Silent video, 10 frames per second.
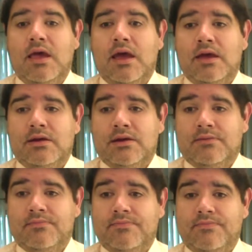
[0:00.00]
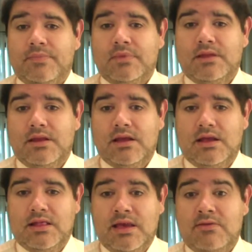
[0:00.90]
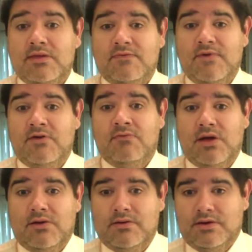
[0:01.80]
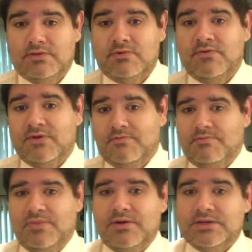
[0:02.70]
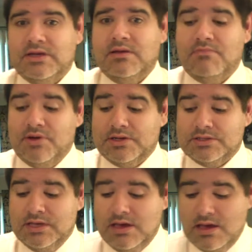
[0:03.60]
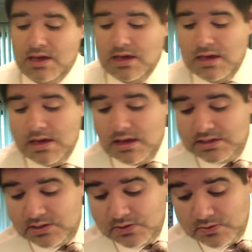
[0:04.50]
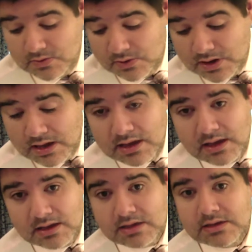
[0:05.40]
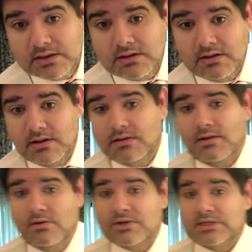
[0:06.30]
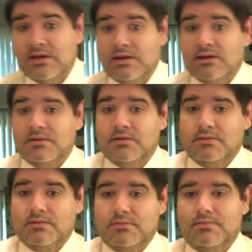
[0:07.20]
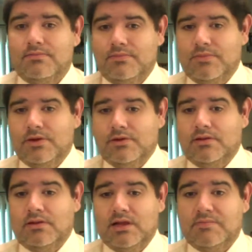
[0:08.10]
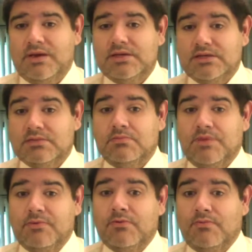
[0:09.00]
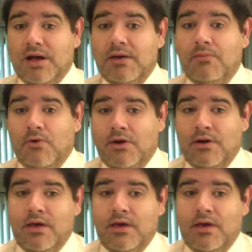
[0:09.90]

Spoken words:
And that did very well. It's one of his better selling books. So lower selling, less pages, people will buy more.